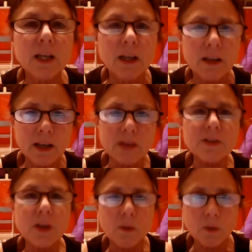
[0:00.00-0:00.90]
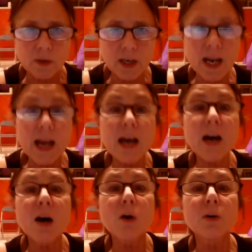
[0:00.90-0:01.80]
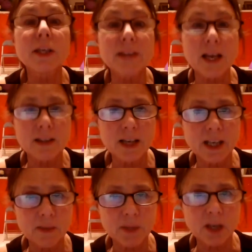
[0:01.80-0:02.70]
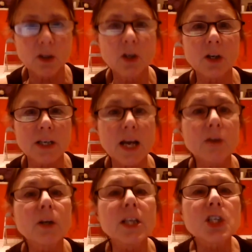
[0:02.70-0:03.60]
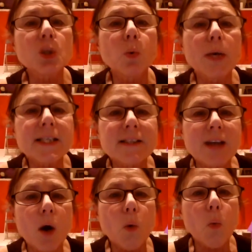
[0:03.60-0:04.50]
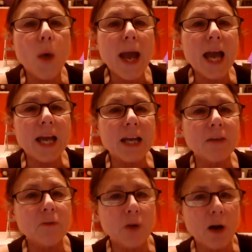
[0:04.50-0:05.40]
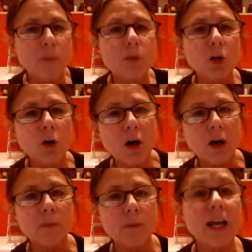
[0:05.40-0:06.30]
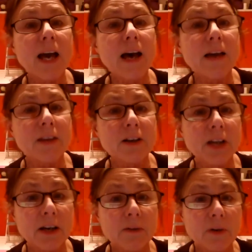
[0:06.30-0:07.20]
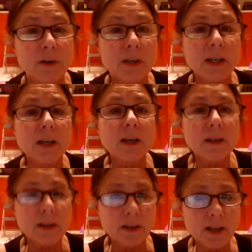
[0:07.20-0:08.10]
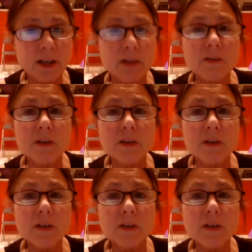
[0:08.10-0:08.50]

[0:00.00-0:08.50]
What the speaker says: Yeah, so now get that leg up there. Good. Now you're going to twist away from your arm. Yeah, there you go. There you go.